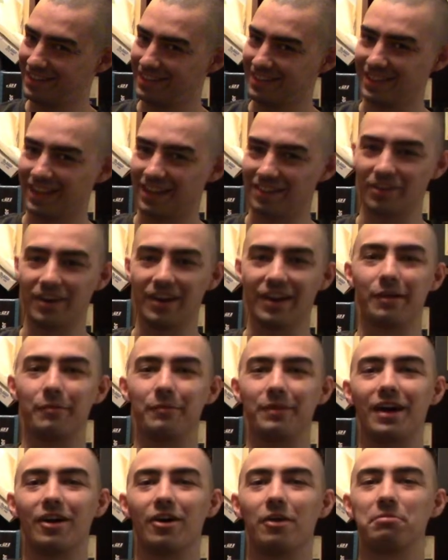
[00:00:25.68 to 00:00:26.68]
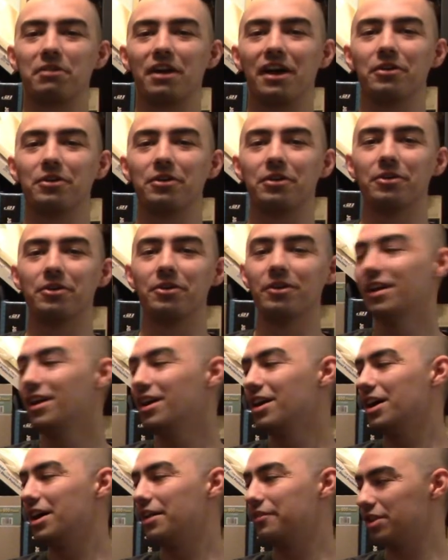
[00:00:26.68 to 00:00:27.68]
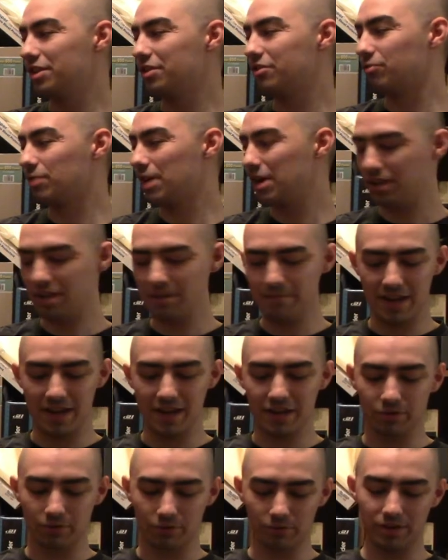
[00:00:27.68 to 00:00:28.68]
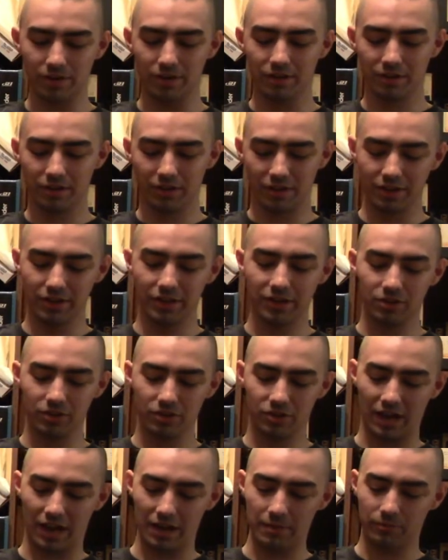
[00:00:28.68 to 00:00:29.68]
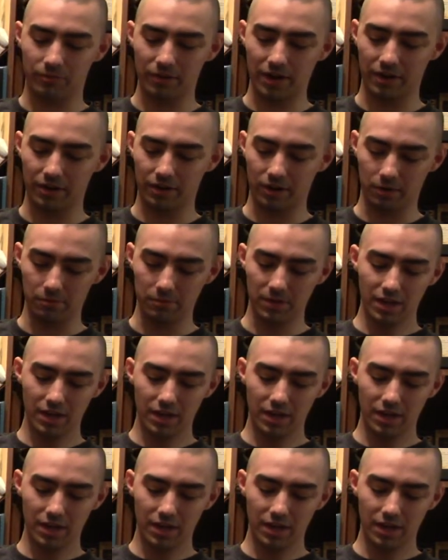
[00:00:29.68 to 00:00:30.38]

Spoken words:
That's right, I'm now a proud owner of an Israeli-made Galil-type firearm.